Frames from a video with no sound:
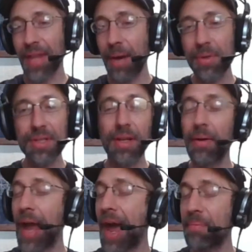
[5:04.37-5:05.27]
That was
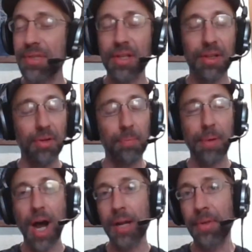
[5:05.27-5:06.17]
the absolute
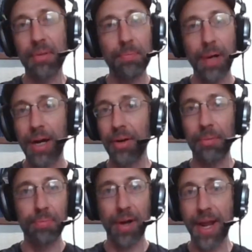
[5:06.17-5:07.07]
bottom of the
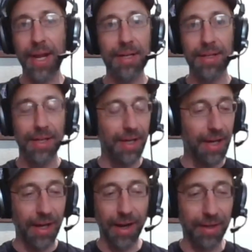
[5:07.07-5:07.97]
barrel brand
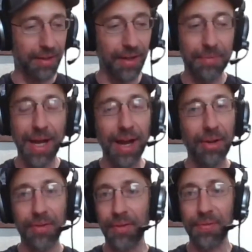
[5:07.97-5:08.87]
on
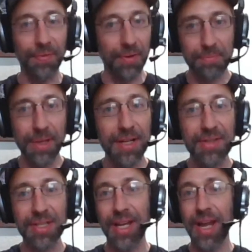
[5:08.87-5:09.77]
Clubhouse is Food
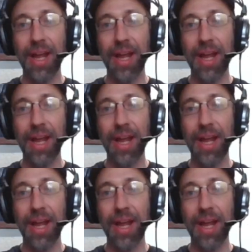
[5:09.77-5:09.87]
Beast.